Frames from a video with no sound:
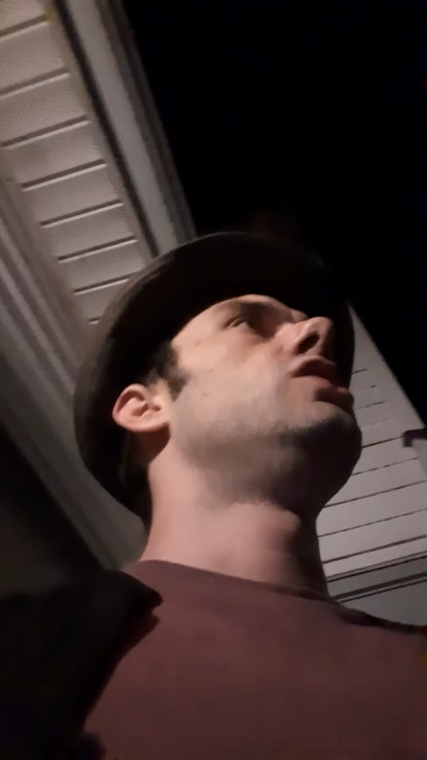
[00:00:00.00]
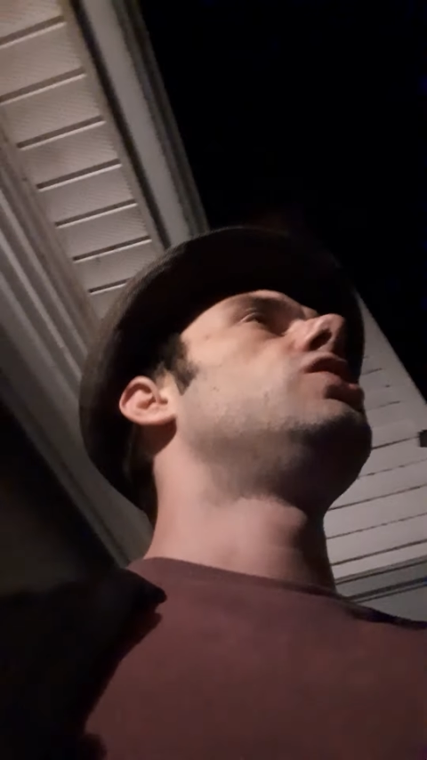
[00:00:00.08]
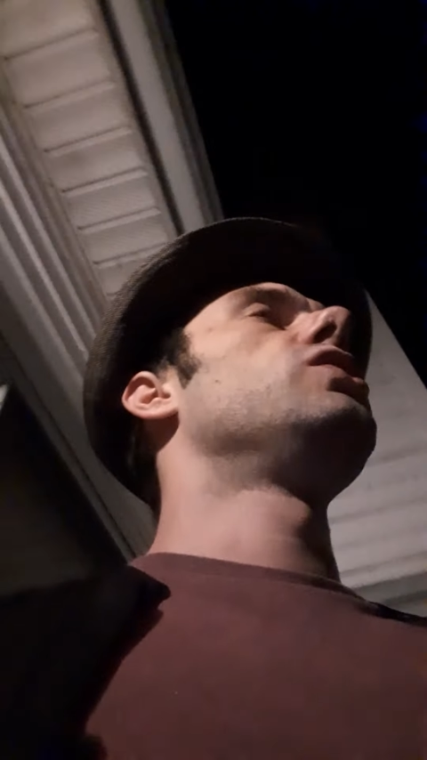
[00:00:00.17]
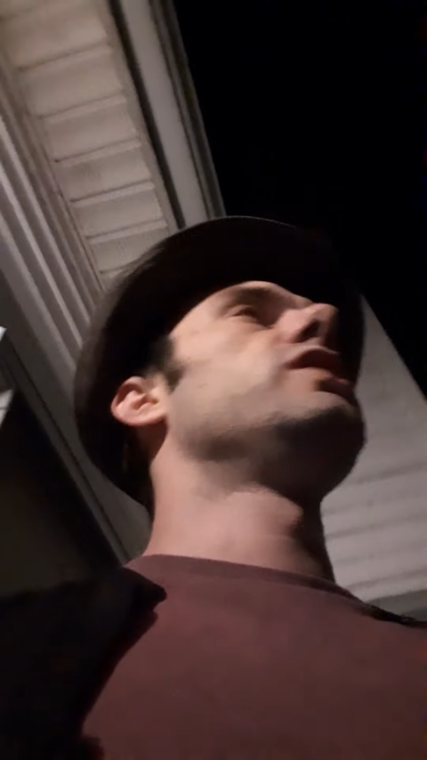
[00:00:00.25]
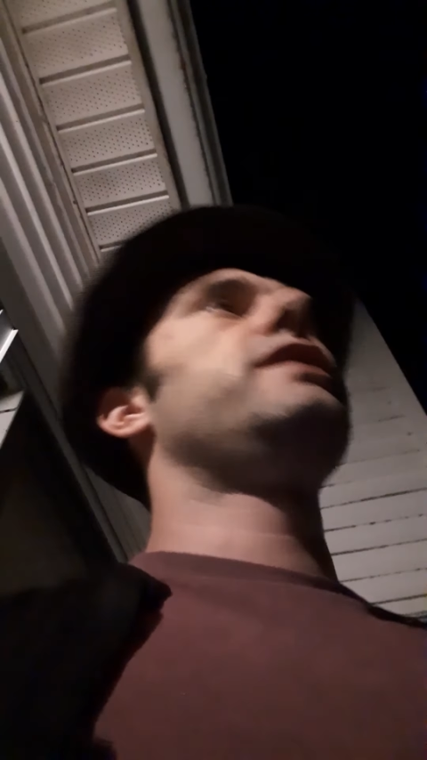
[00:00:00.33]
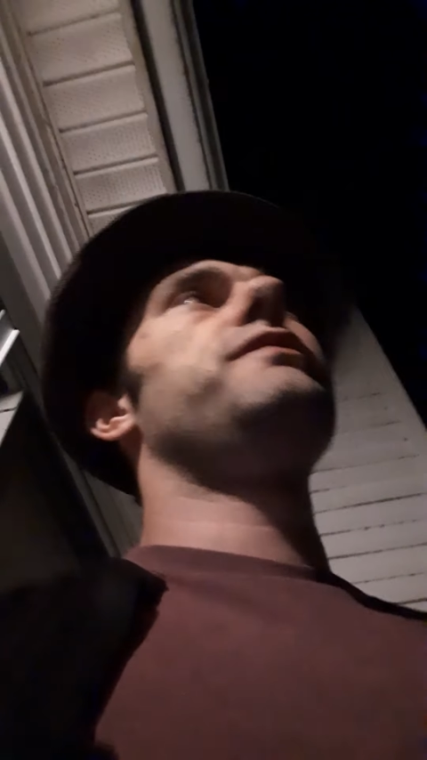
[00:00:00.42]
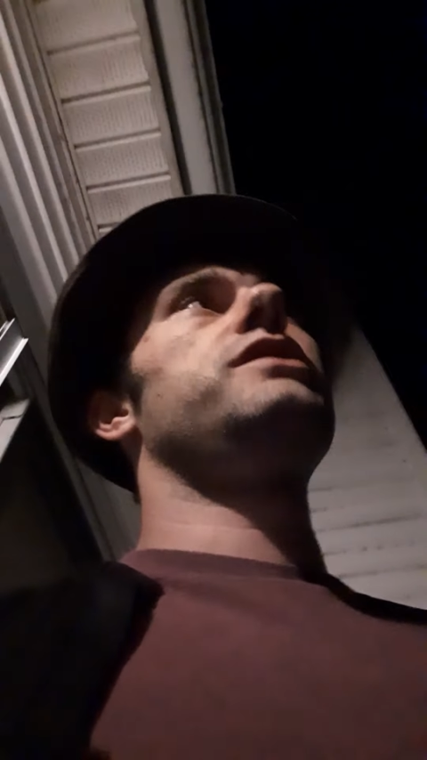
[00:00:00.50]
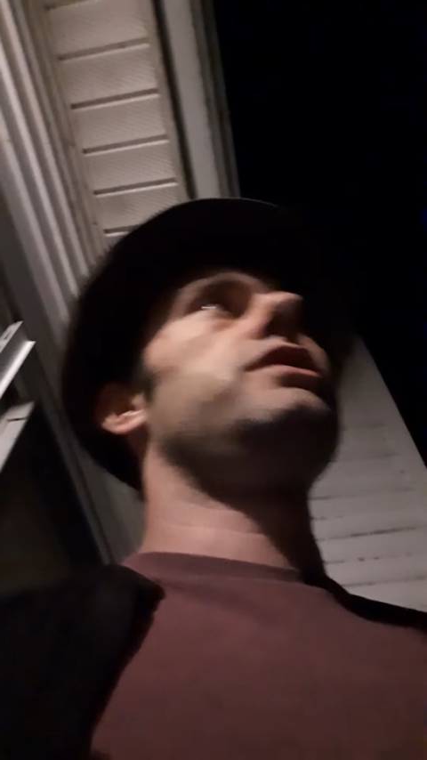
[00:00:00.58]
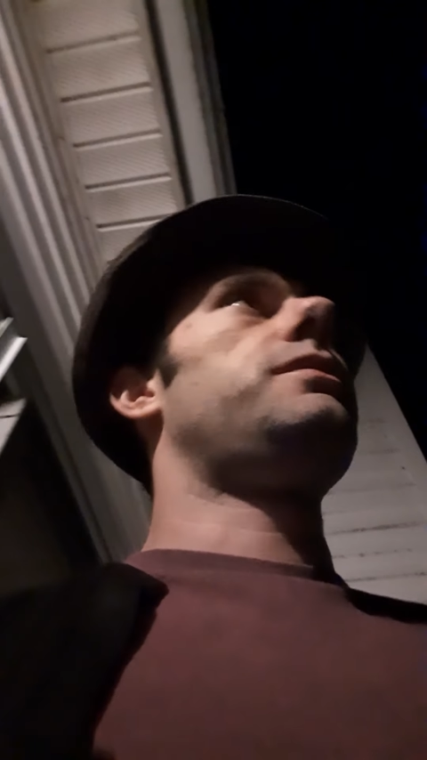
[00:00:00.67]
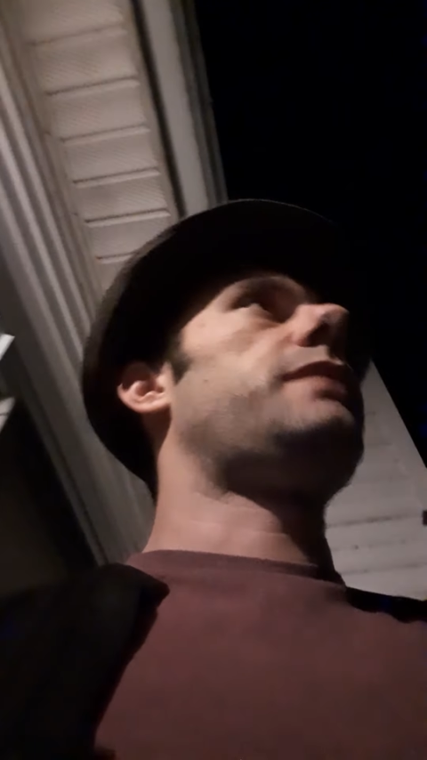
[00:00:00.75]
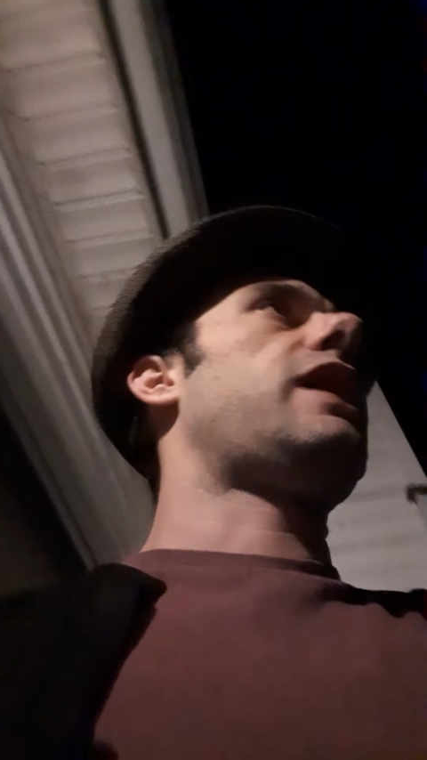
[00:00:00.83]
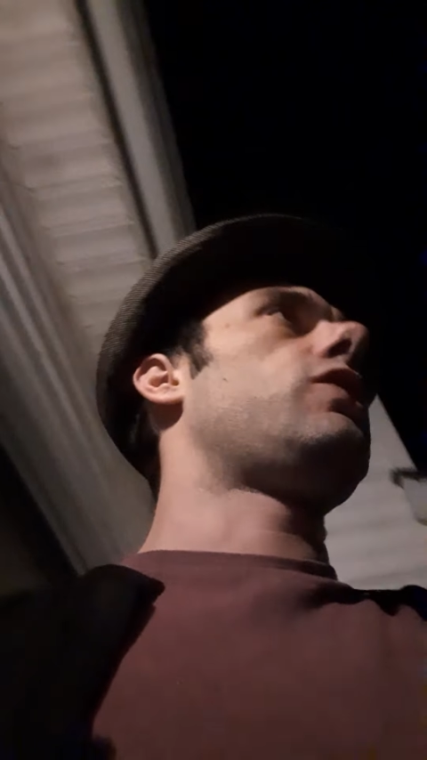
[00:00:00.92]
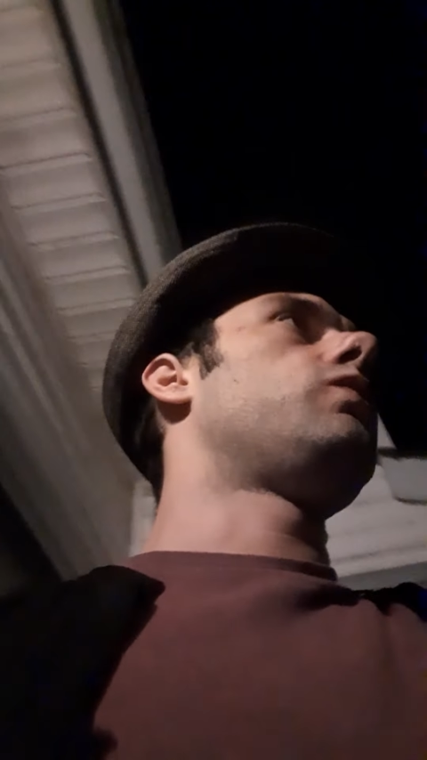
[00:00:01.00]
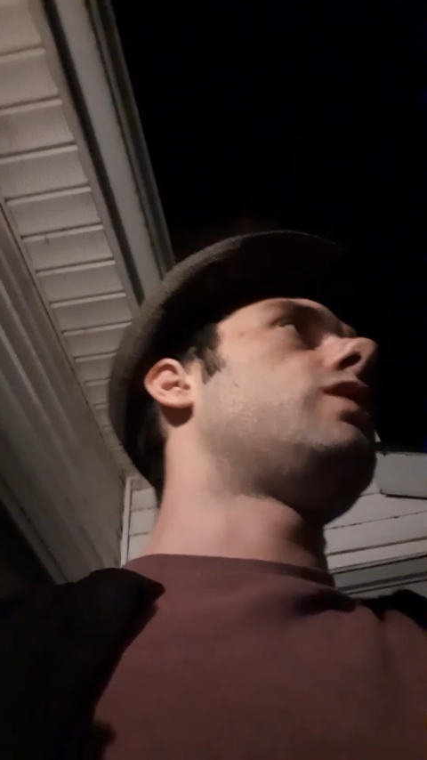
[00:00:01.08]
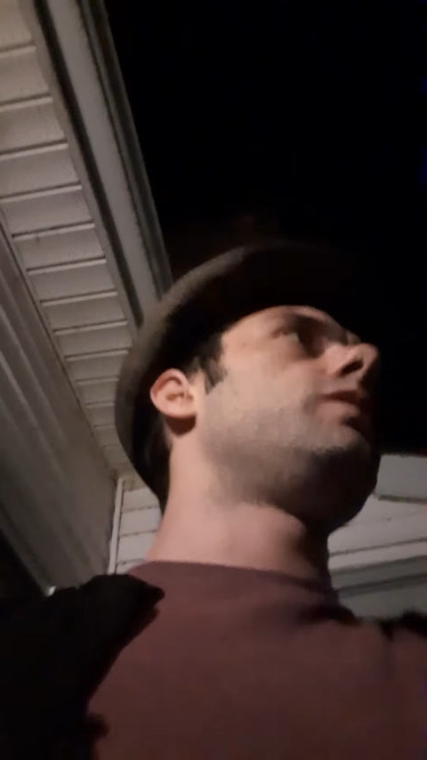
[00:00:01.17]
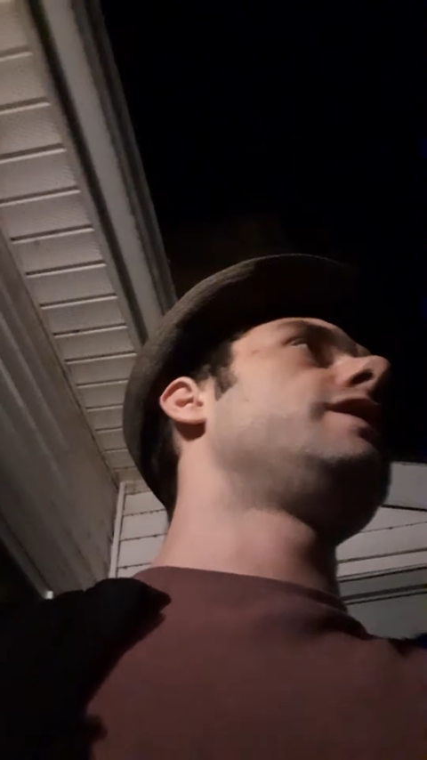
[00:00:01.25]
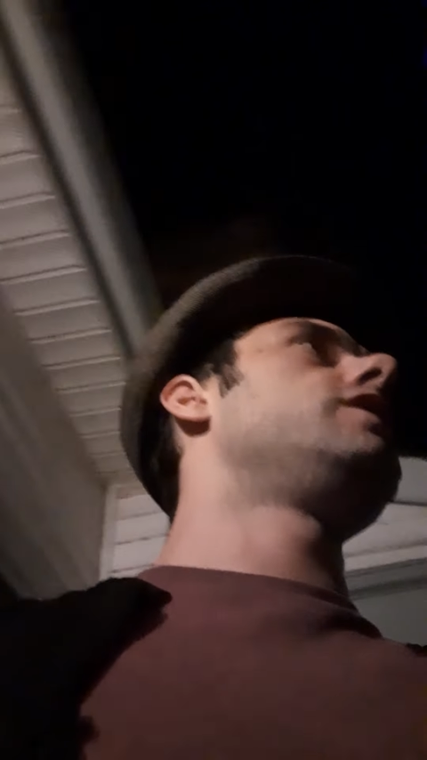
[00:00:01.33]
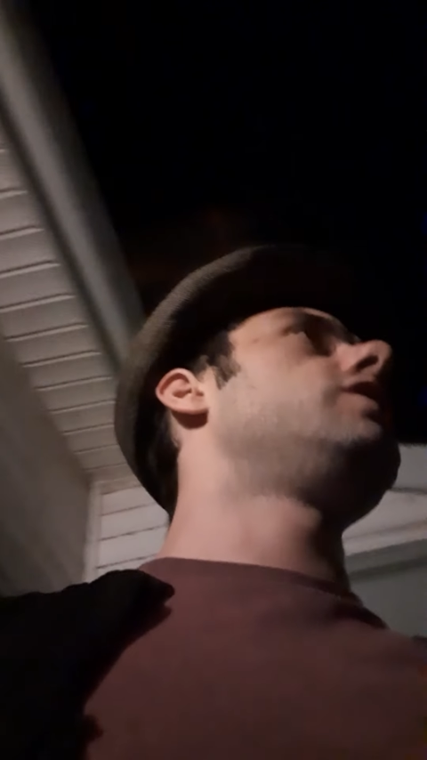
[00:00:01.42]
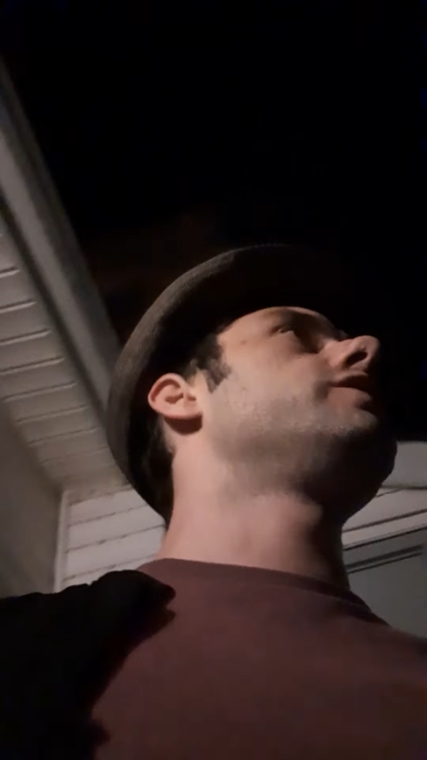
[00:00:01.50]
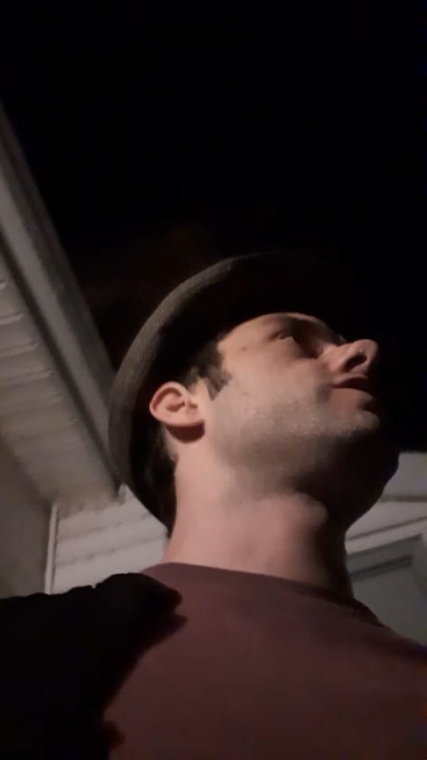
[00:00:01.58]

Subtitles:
or even no matter what we go